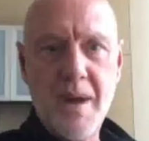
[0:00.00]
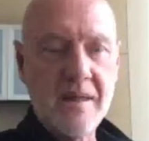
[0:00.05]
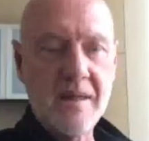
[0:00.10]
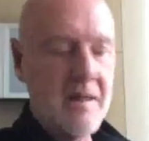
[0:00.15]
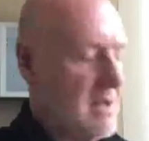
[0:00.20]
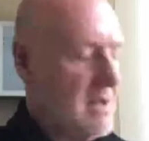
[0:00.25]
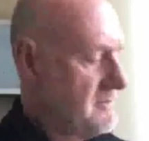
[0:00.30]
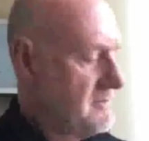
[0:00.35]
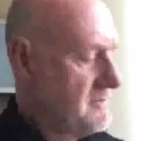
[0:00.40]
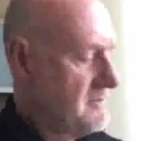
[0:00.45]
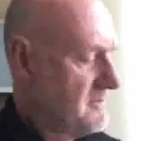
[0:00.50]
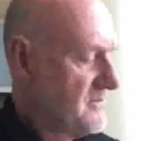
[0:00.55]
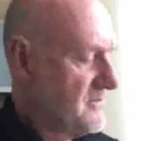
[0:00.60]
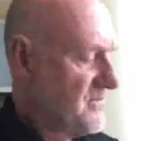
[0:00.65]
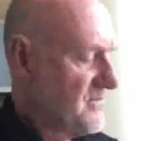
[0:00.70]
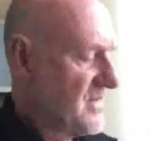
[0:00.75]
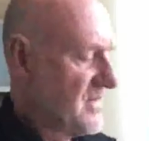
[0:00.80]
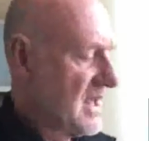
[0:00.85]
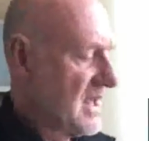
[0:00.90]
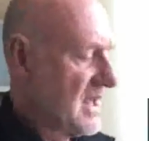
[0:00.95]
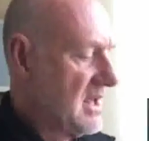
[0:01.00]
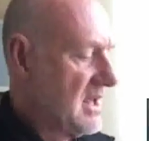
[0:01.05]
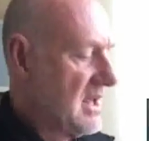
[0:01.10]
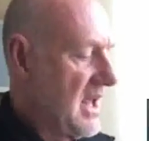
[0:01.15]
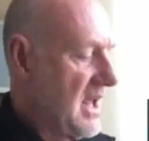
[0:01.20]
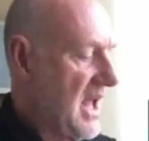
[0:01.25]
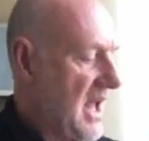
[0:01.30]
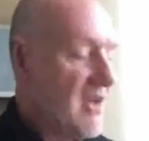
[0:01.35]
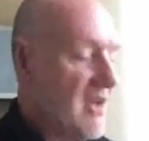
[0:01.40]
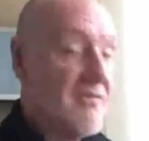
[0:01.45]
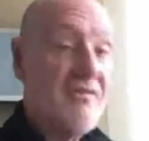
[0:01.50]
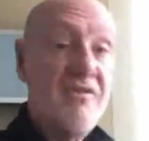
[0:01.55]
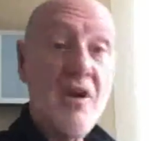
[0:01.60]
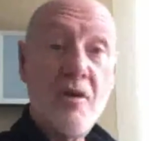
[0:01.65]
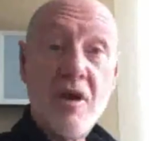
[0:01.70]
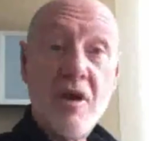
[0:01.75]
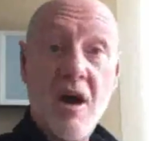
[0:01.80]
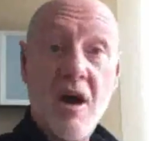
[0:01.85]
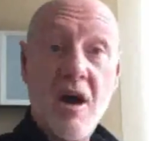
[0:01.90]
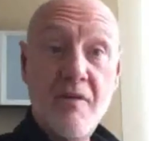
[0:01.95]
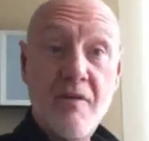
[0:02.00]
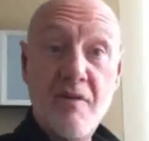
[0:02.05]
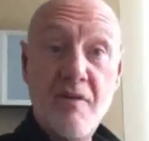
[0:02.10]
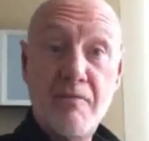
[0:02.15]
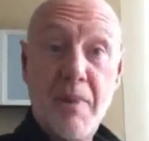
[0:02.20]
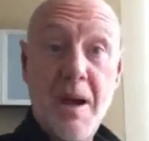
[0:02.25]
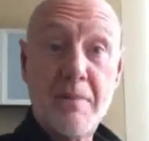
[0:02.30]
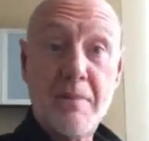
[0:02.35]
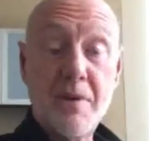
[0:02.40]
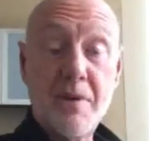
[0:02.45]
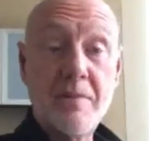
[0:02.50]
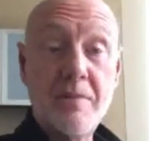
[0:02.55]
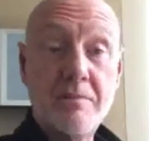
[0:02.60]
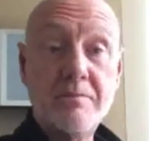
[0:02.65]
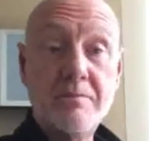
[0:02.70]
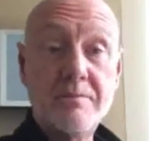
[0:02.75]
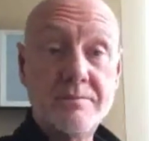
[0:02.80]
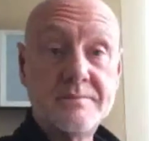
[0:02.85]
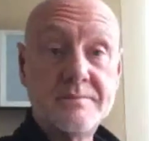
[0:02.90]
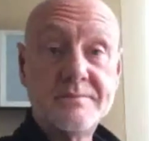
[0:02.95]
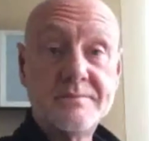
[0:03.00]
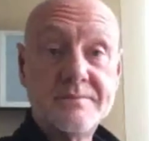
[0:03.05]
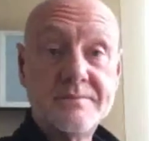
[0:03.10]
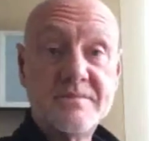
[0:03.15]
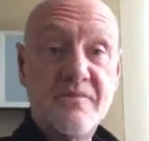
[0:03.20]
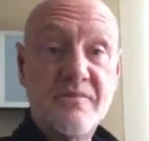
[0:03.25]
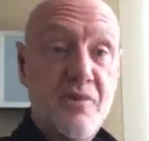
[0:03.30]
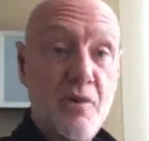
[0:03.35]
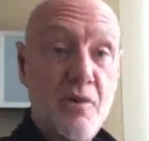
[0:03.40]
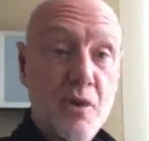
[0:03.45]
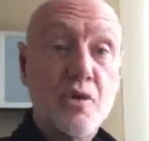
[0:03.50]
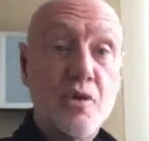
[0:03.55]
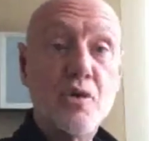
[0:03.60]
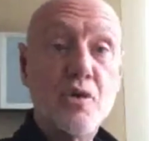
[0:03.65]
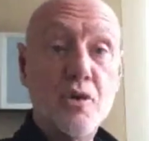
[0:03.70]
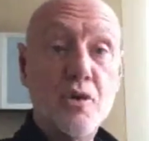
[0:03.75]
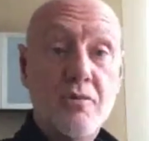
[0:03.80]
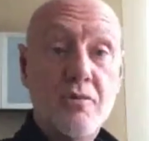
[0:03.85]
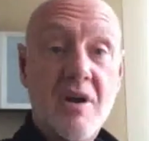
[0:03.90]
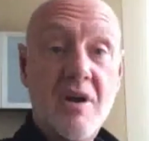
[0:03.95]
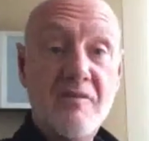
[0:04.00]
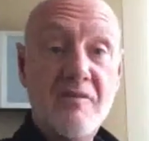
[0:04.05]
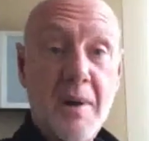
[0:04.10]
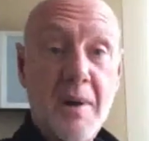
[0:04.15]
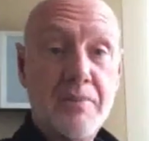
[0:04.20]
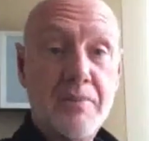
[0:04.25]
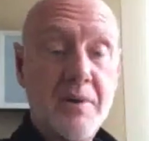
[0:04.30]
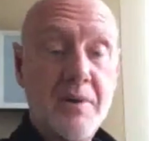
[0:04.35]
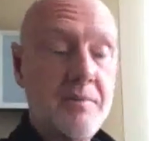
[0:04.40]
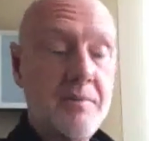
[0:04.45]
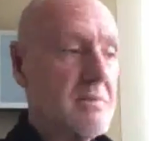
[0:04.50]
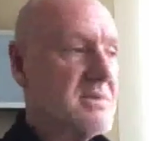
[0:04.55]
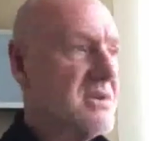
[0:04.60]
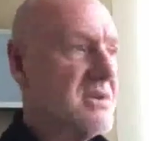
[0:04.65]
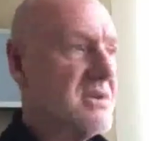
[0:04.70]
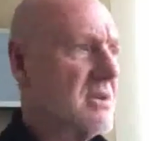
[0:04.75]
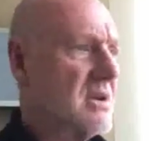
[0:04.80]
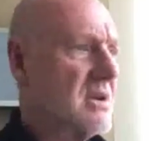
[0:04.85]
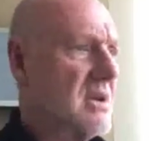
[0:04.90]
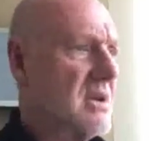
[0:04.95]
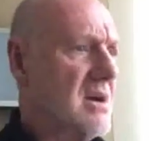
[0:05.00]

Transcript: then, had a very high RevPAR premium, very good RevPAR premium. So